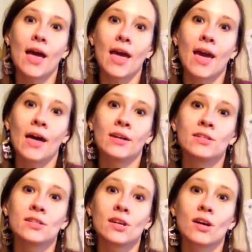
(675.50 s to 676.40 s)

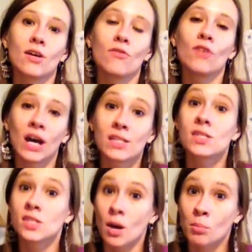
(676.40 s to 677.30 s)
and find
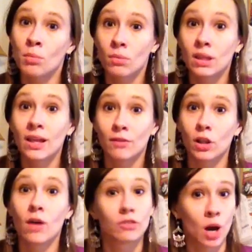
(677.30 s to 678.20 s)
some
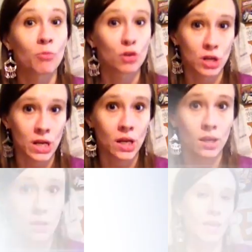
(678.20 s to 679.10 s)
level of comfort in it.
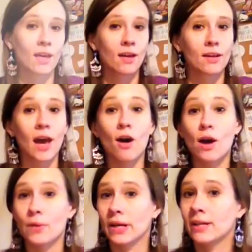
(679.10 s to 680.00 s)
Now,
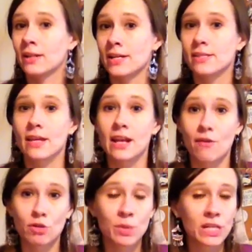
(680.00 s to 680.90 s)
I recognize that
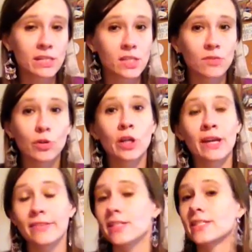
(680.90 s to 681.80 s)
everybody is
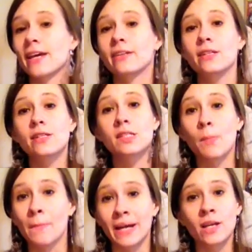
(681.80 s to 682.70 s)
different and these techniques
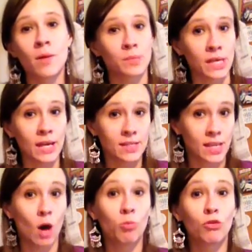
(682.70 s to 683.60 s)
might not be as
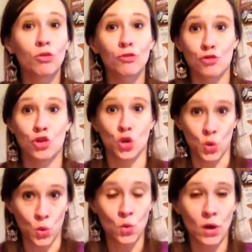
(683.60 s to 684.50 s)
helpful for
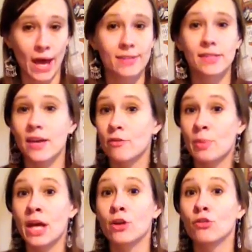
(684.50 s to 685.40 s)
you as they've
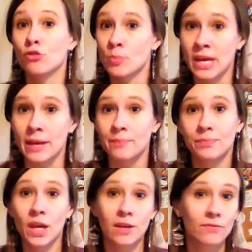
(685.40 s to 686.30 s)
been for me.
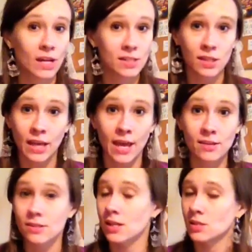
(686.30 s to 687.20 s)
And if that's the
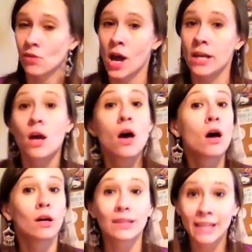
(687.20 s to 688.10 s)
case, that's fine.
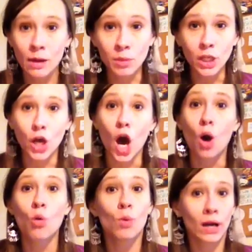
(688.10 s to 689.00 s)
Let me
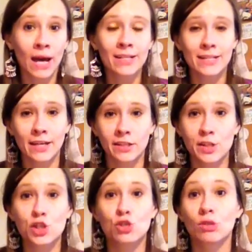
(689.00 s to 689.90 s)
know what kind of
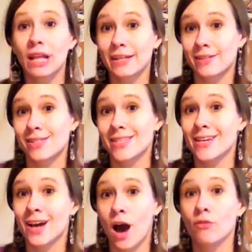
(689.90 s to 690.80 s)
techniques you'd like to
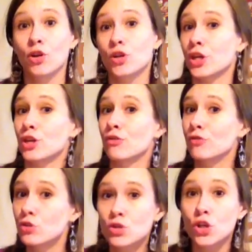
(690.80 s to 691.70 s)
see covered in
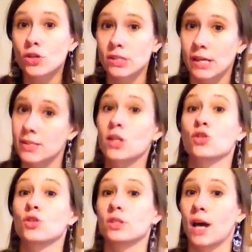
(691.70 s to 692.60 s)
future
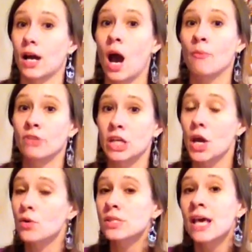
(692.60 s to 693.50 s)
PsychCentral.com
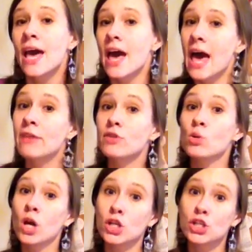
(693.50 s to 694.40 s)
videos. And if
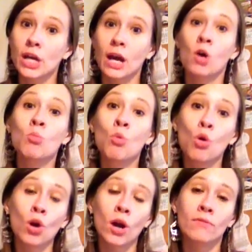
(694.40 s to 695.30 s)
you want to check out
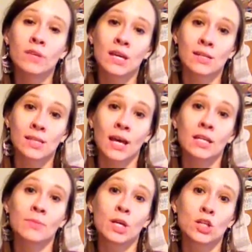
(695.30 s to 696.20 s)
more of the
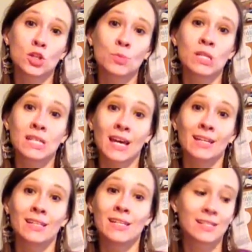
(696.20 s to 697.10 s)
anxiety management
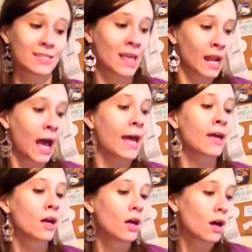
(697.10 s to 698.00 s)
techniques that I